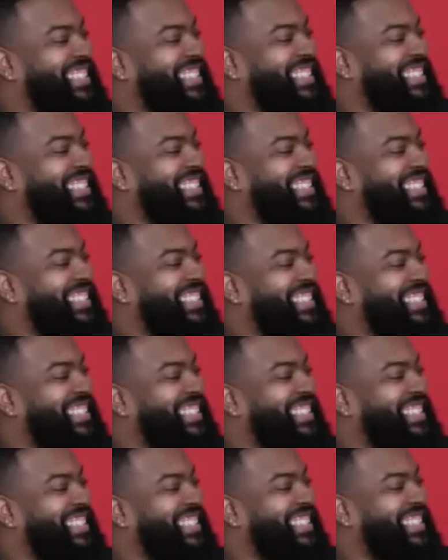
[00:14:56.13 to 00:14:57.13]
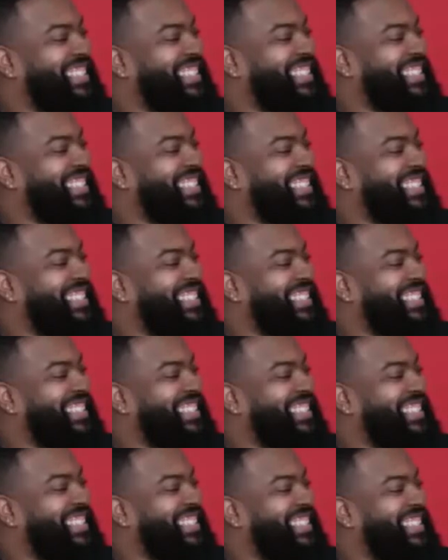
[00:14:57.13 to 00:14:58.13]

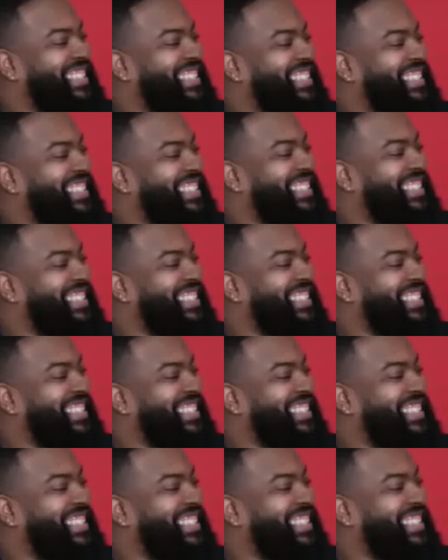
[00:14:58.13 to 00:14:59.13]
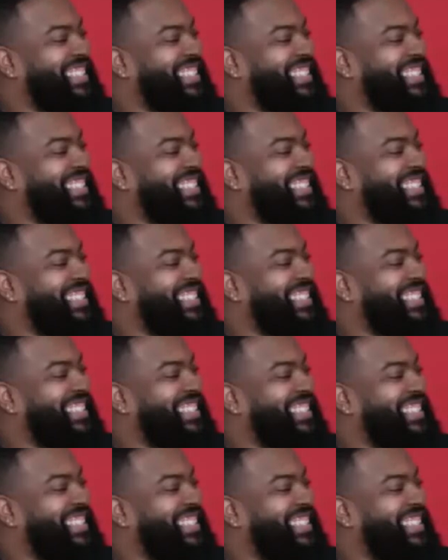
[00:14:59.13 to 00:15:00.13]

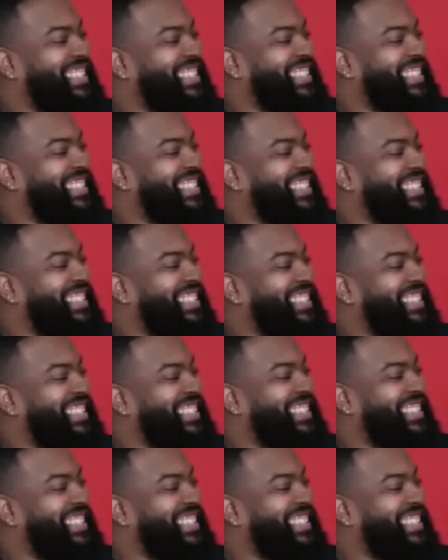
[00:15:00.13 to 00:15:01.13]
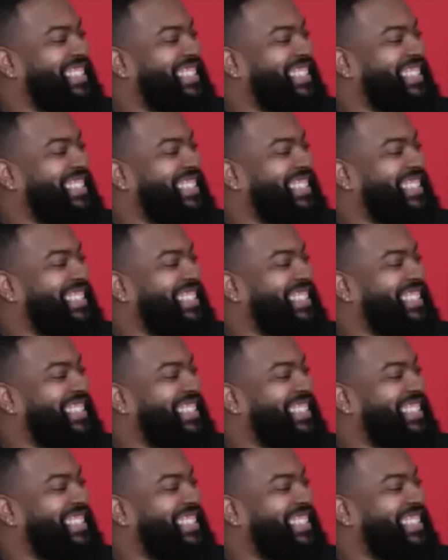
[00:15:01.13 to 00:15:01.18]
The person shown says nothing.